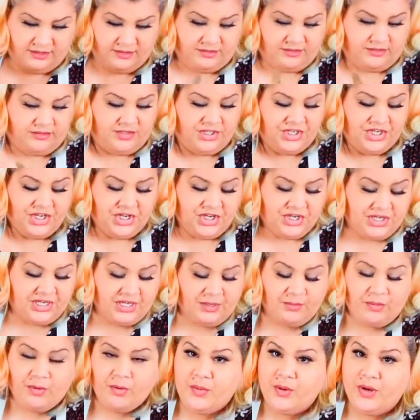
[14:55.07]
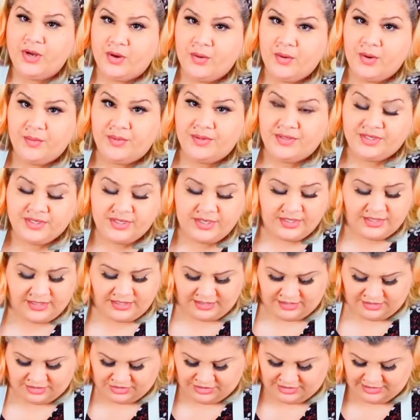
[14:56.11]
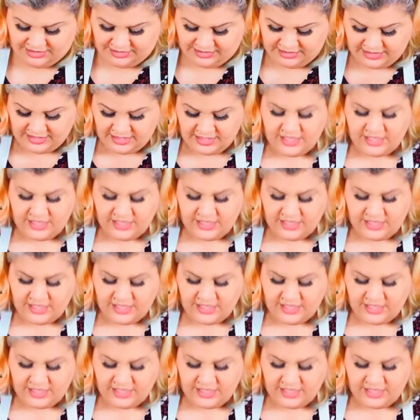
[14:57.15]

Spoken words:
Turkey, probably I went with turkey actually.